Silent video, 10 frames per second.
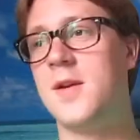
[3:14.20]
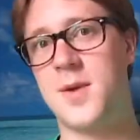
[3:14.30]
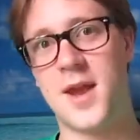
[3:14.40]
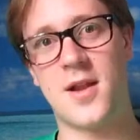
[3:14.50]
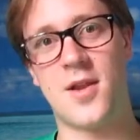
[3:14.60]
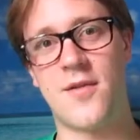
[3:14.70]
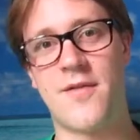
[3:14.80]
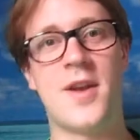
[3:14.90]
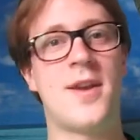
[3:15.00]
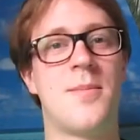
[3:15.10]
We had a lot of
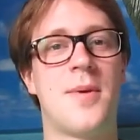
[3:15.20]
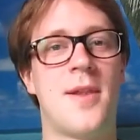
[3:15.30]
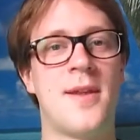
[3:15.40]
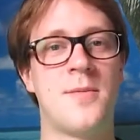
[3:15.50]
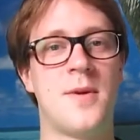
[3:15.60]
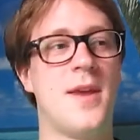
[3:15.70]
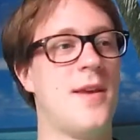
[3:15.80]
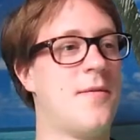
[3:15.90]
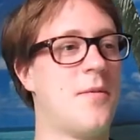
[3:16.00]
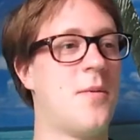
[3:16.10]
fun in Berlin.
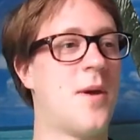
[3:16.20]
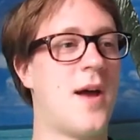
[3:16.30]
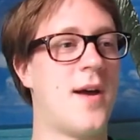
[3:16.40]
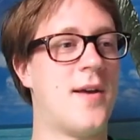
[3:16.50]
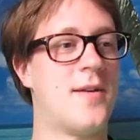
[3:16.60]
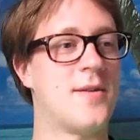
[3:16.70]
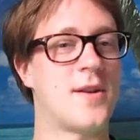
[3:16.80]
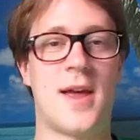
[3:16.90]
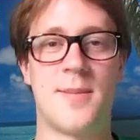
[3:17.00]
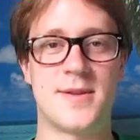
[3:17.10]
We uh,
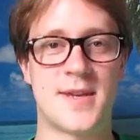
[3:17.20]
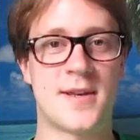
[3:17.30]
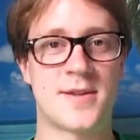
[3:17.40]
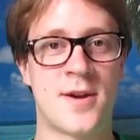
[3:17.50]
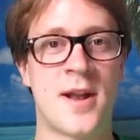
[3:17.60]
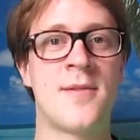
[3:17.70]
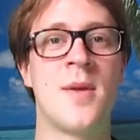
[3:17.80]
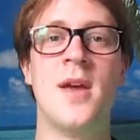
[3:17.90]
climbed the Siegessäule,